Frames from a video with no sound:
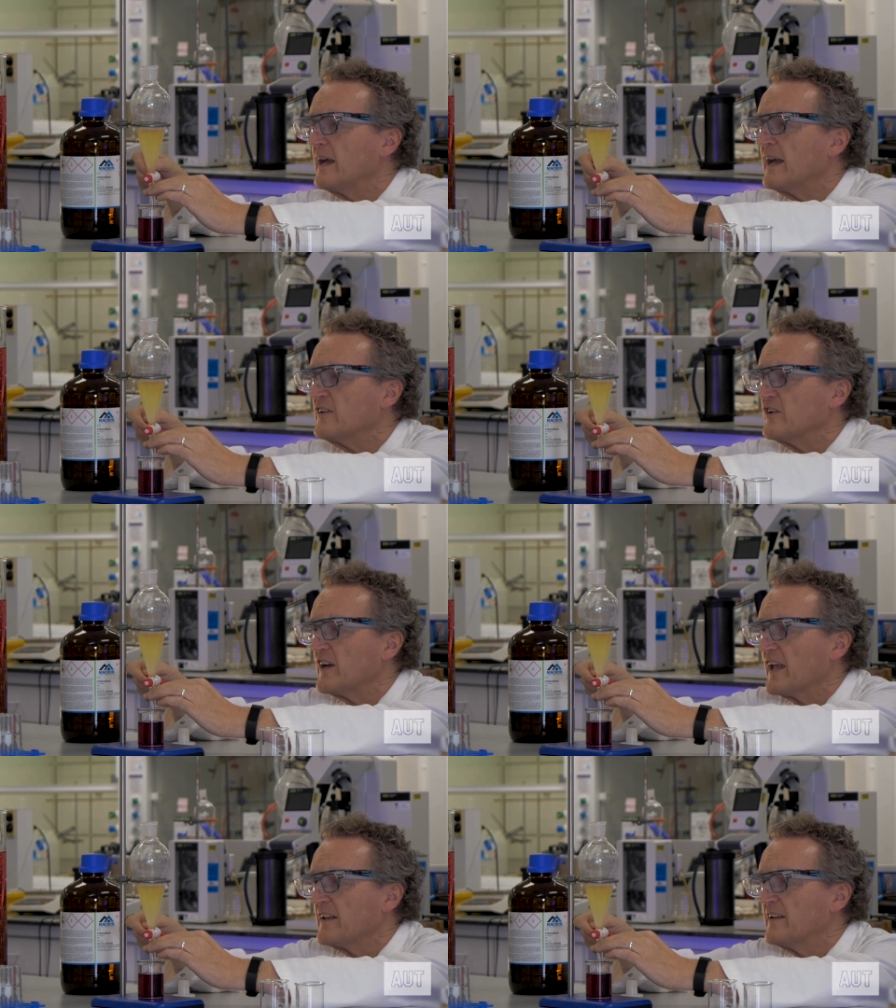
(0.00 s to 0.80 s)
and you're
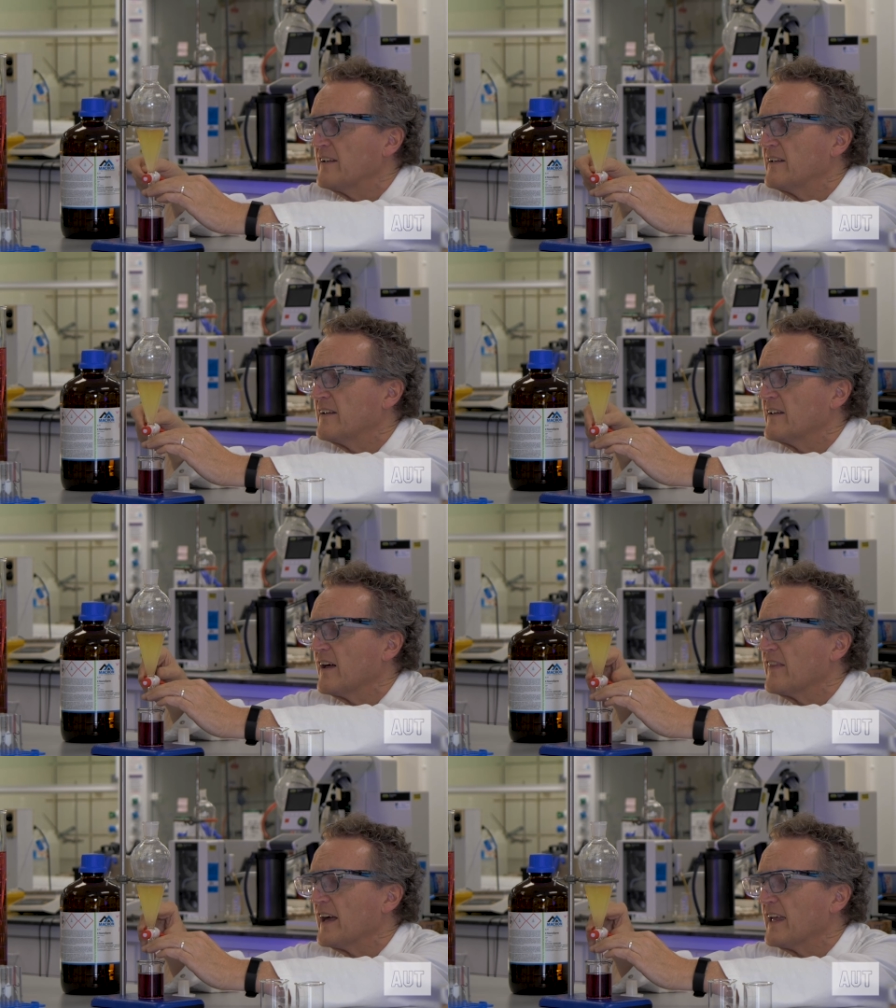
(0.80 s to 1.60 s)
done
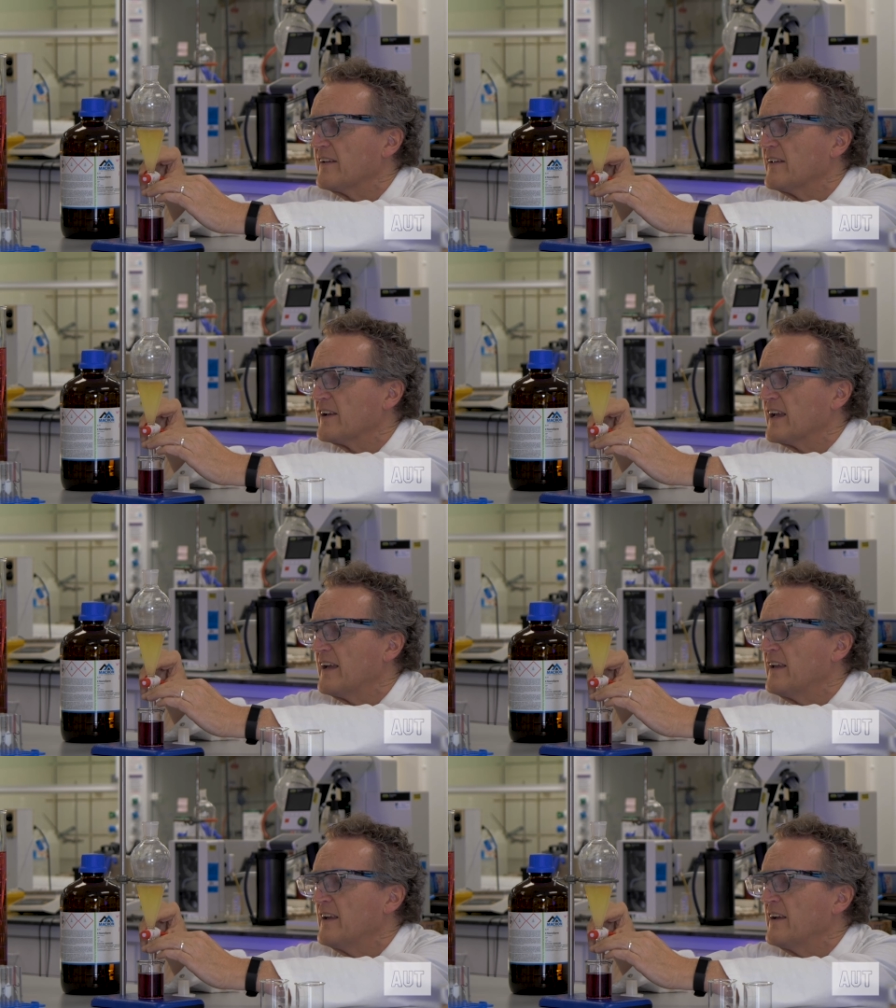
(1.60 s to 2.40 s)
like that,
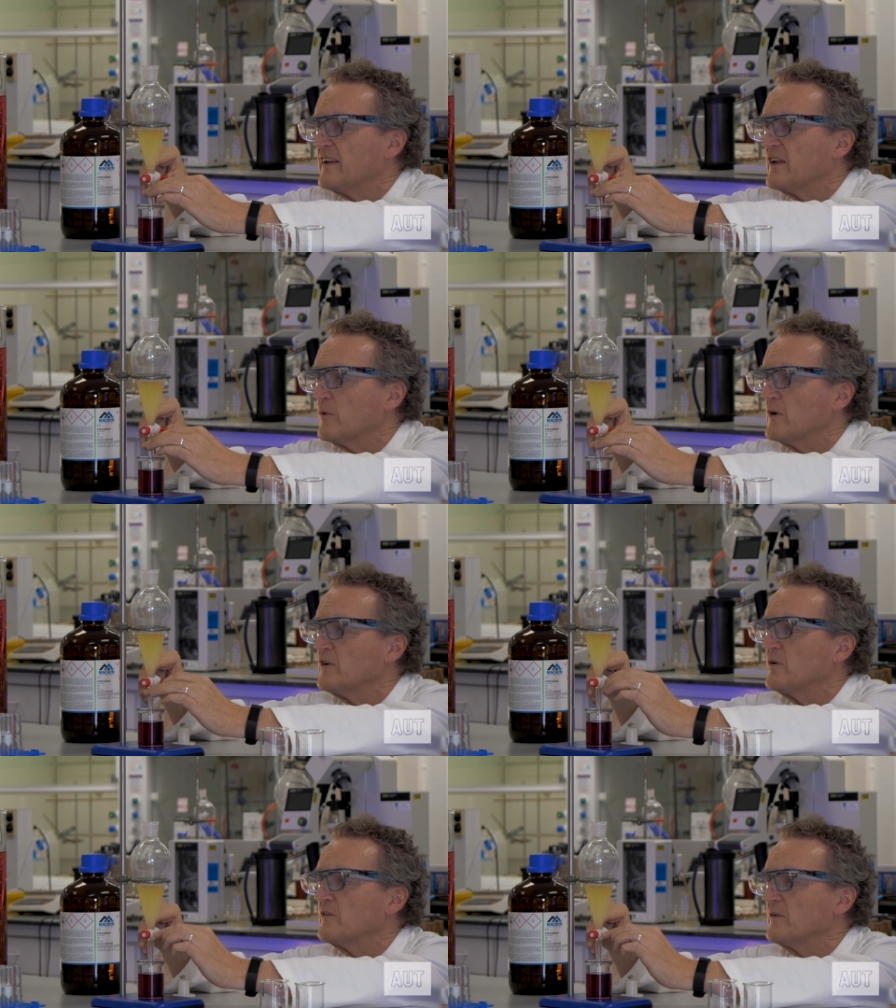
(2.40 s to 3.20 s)
okay? You will
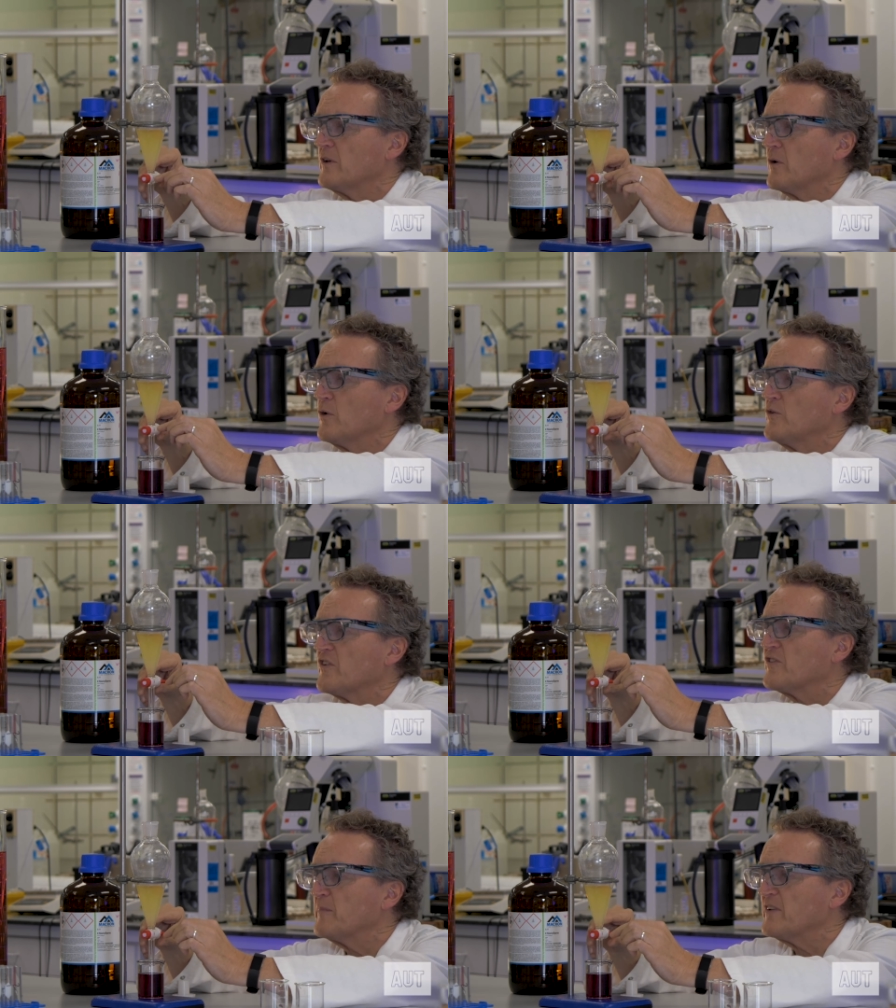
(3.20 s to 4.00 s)
you, you'll lose
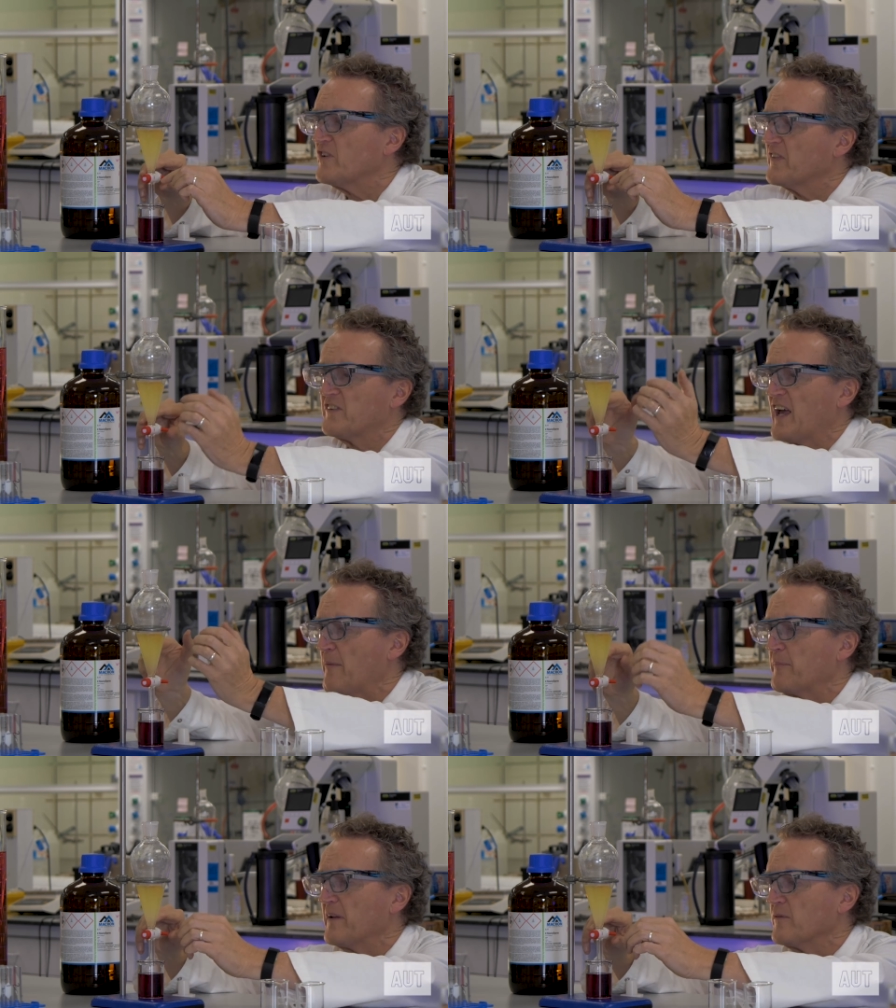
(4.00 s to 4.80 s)
a smidge in the
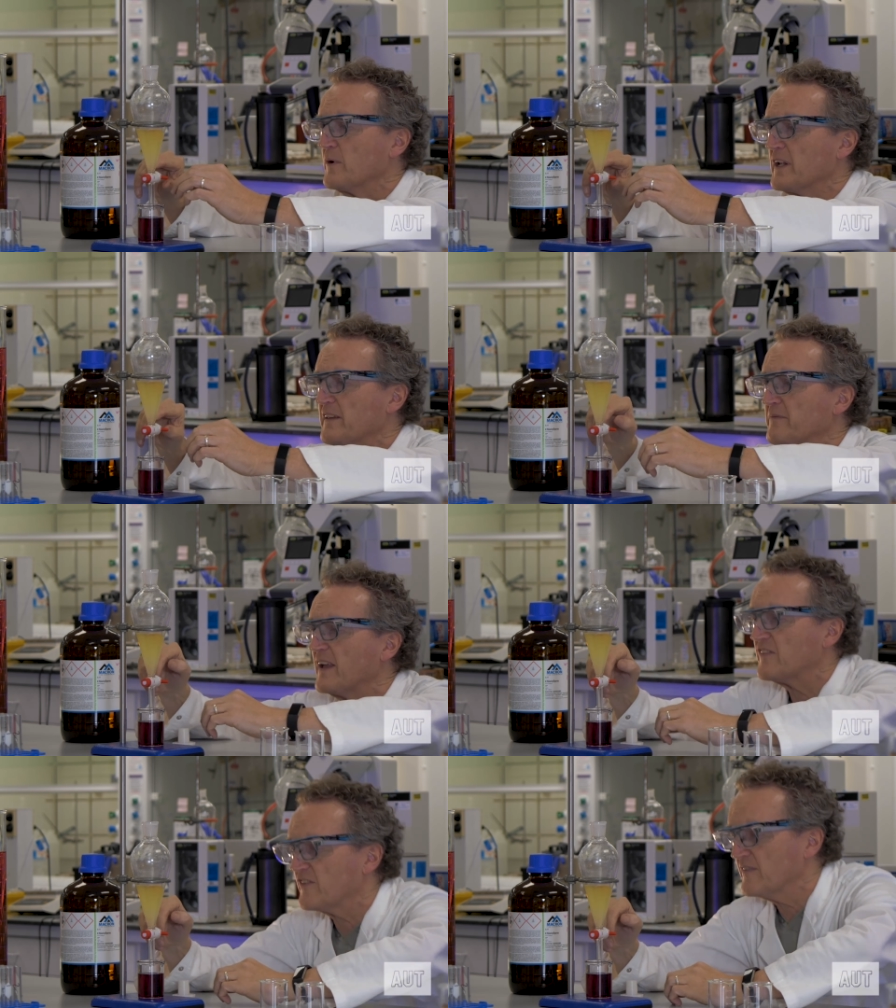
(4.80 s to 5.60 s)
tap, but really that's